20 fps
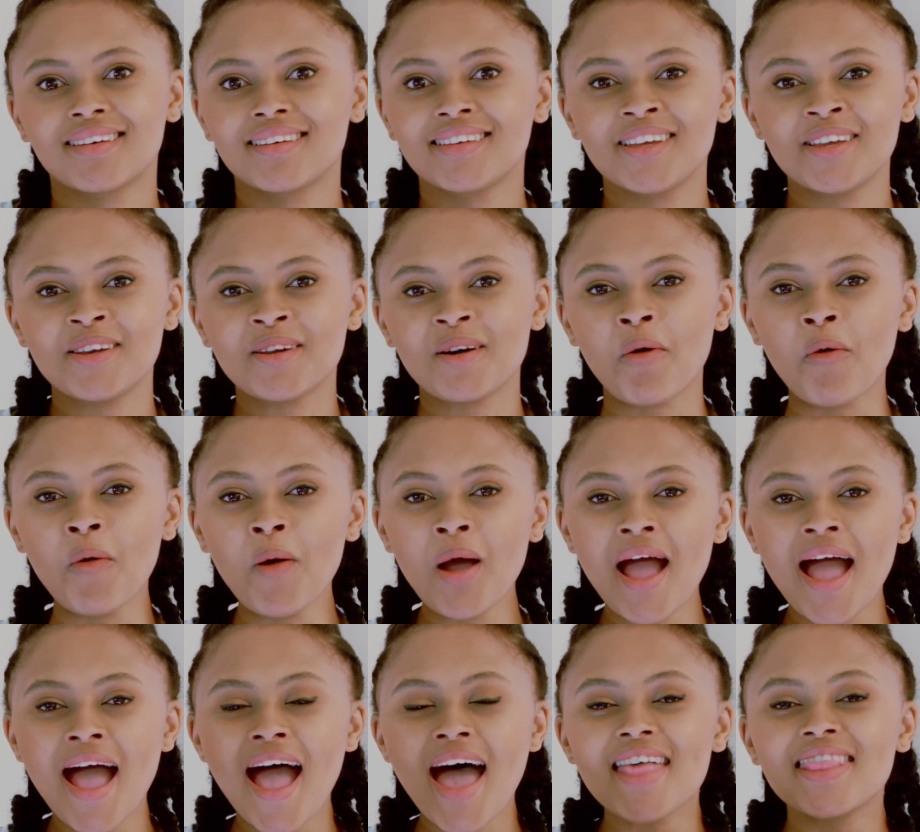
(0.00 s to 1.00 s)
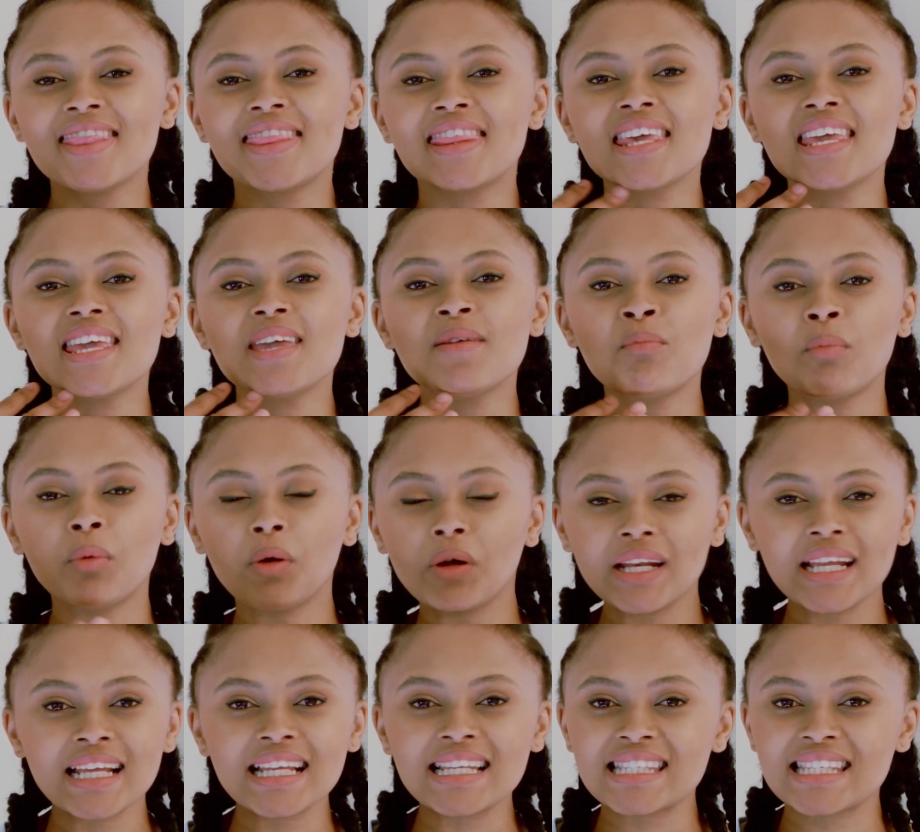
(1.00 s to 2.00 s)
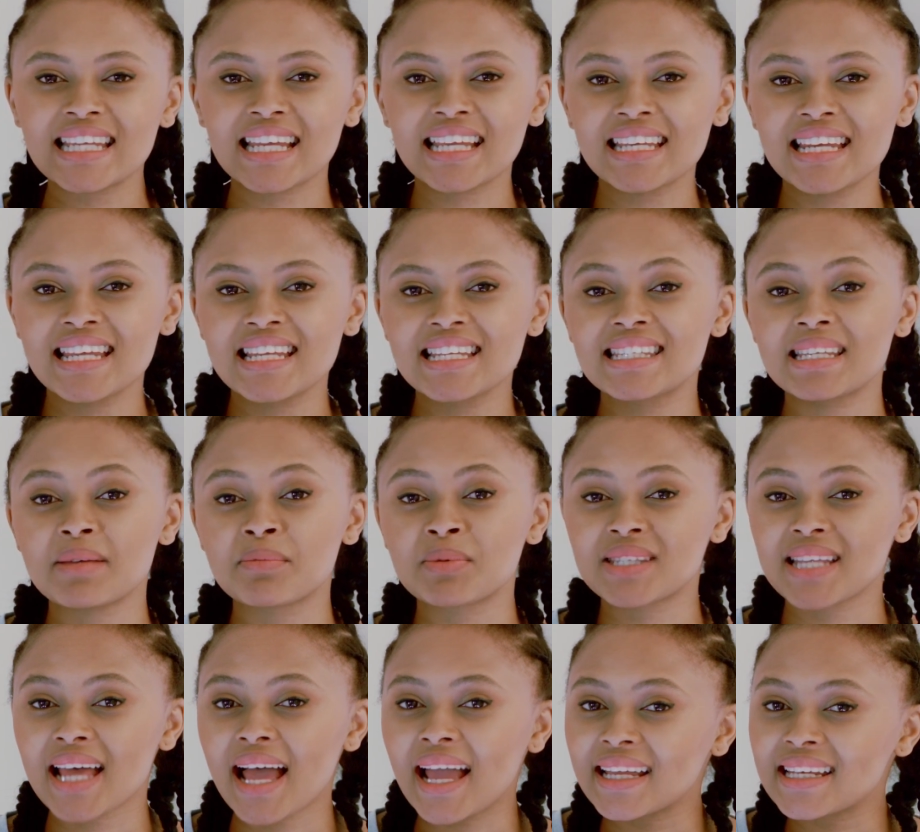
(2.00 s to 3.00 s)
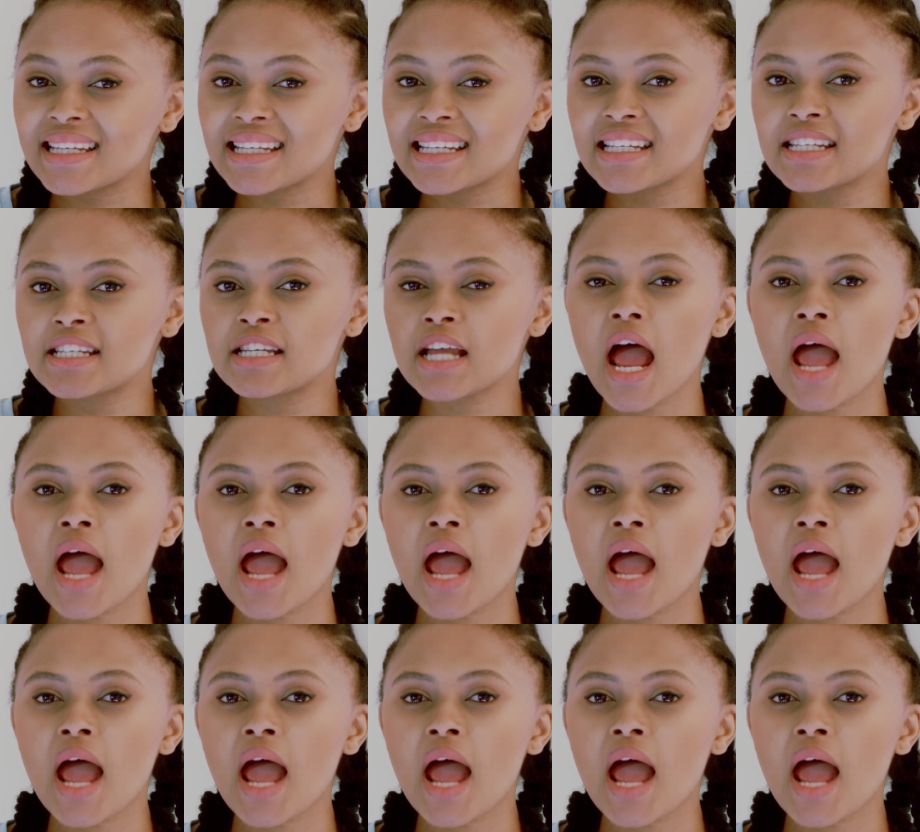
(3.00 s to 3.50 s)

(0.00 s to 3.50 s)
The morning sickness subsided,